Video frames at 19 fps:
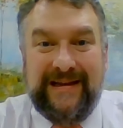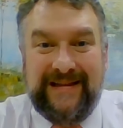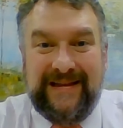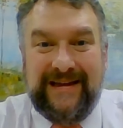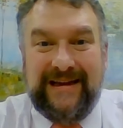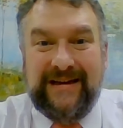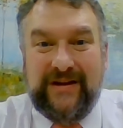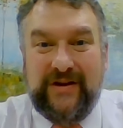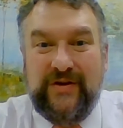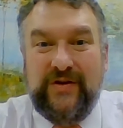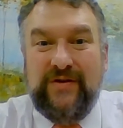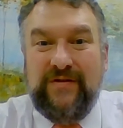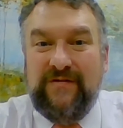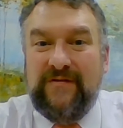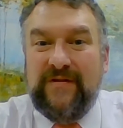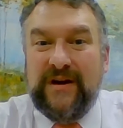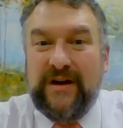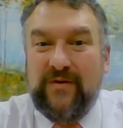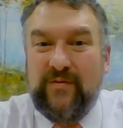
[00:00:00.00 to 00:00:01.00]
that could
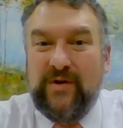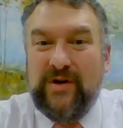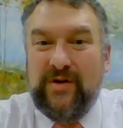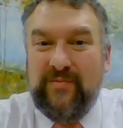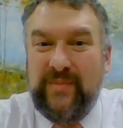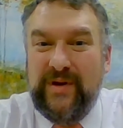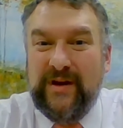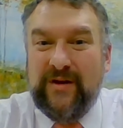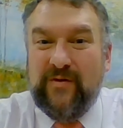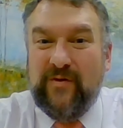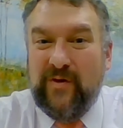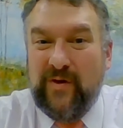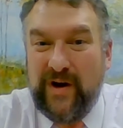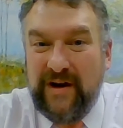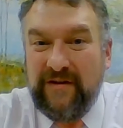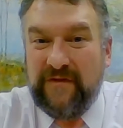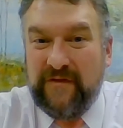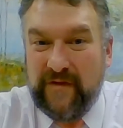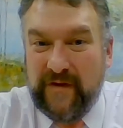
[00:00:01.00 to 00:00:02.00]
very well be a
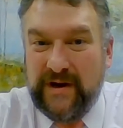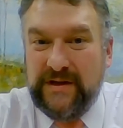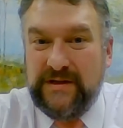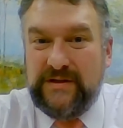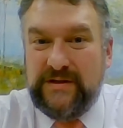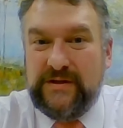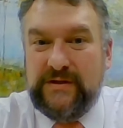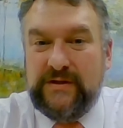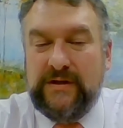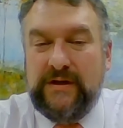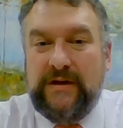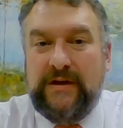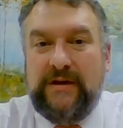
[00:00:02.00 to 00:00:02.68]
reference